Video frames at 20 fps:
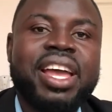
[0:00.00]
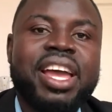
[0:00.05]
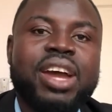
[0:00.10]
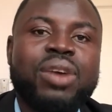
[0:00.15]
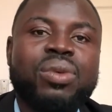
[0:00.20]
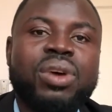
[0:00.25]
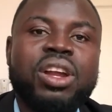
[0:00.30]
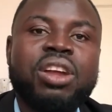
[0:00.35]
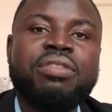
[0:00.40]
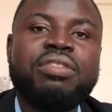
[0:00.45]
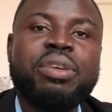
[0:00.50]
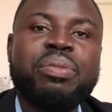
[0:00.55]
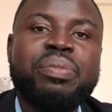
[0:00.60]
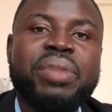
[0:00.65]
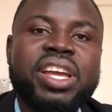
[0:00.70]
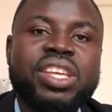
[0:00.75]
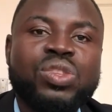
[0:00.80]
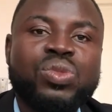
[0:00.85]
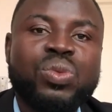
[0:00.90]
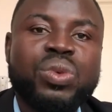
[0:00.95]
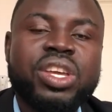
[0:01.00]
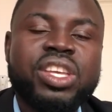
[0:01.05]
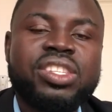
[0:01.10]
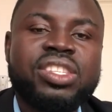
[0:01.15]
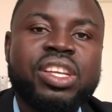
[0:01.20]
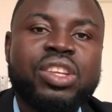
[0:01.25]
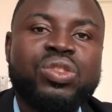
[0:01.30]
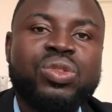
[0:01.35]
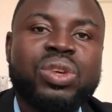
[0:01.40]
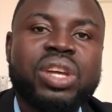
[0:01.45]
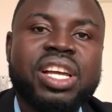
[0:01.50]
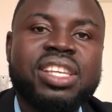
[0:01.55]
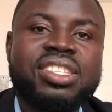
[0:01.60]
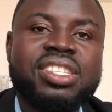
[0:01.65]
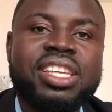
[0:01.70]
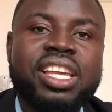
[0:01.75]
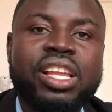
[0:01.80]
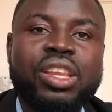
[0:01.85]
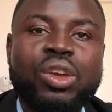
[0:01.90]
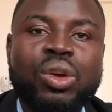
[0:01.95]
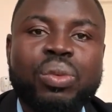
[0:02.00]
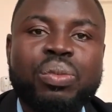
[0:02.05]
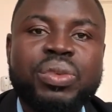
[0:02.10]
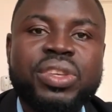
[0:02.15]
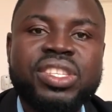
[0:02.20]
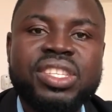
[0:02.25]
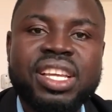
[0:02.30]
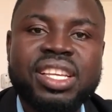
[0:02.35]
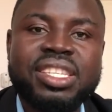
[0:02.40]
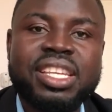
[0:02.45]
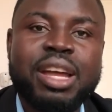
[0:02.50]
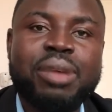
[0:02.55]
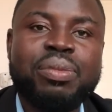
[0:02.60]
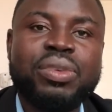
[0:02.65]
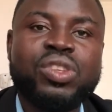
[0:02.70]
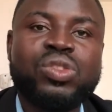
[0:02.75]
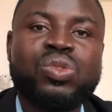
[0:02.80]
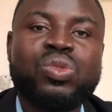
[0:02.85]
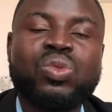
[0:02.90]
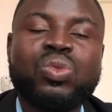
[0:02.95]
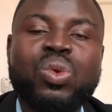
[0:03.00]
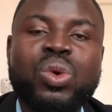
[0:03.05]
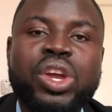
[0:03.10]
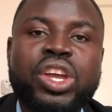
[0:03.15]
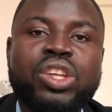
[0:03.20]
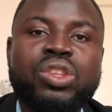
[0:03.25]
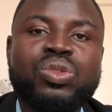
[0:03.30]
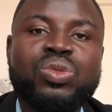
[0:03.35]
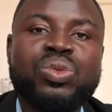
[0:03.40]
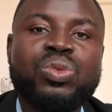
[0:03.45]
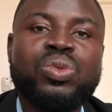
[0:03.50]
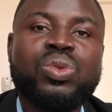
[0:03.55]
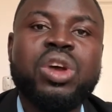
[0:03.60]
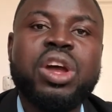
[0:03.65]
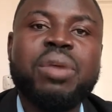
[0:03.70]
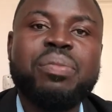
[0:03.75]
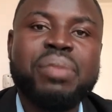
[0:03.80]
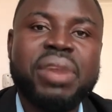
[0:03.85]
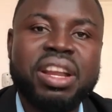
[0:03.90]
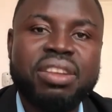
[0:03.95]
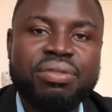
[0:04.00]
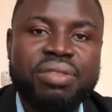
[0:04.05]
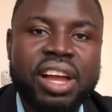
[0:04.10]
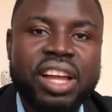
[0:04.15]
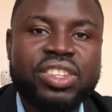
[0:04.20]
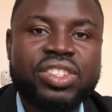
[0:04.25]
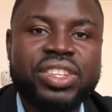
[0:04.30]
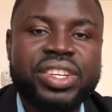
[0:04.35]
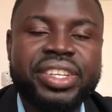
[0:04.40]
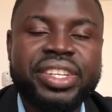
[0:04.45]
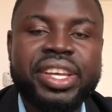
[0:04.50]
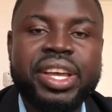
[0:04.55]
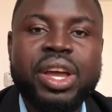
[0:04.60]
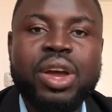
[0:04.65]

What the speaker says: And one of the best ways that you can scale your business up is to go into manufacturing.